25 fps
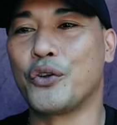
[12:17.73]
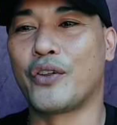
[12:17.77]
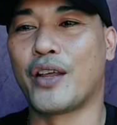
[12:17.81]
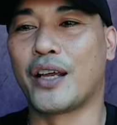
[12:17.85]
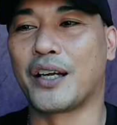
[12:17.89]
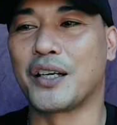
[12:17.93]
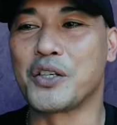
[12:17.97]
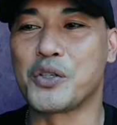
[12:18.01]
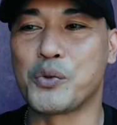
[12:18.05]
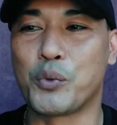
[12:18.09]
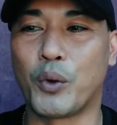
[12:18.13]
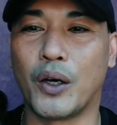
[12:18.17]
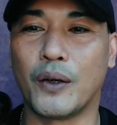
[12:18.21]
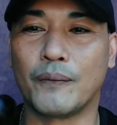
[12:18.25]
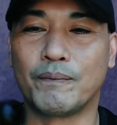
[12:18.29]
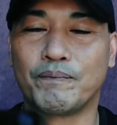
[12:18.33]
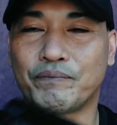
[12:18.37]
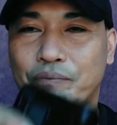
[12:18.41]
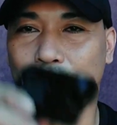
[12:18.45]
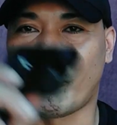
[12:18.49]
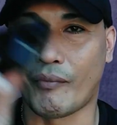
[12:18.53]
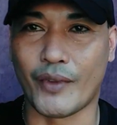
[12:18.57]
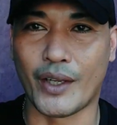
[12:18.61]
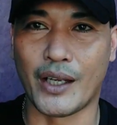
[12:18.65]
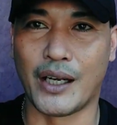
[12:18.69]
that as well,
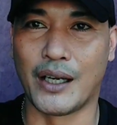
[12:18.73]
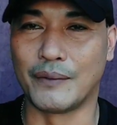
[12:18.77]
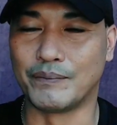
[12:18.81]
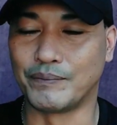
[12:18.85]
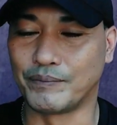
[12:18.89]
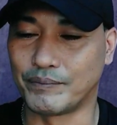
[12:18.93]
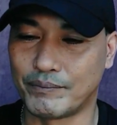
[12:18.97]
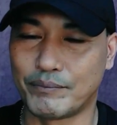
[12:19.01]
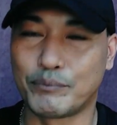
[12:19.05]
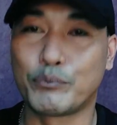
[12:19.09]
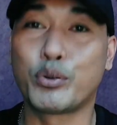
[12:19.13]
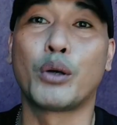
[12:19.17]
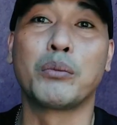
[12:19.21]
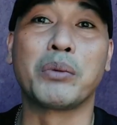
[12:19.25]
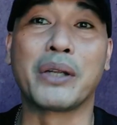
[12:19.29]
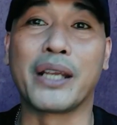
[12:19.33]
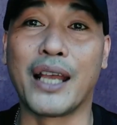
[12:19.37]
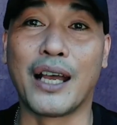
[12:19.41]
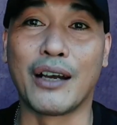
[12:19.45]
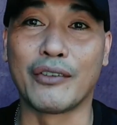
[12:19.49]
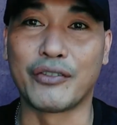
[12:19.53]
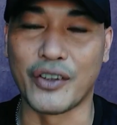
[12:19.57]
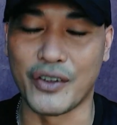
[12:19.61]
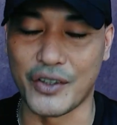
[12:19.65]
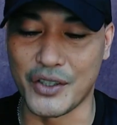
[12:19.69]
probably
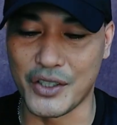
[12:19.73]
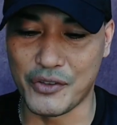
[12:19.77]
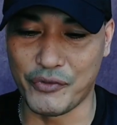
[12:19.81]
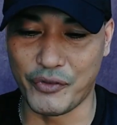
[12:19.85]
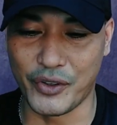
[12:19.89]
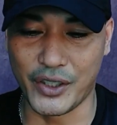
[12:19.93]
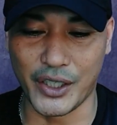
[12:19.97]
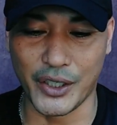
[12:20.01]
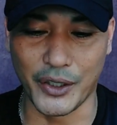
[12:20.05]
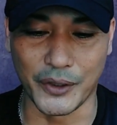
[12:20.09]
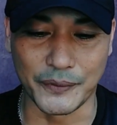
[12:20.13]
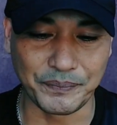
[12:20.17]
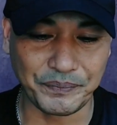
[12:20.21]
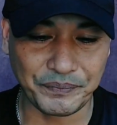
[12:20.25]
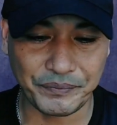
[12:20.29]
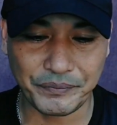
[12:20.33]
after this video.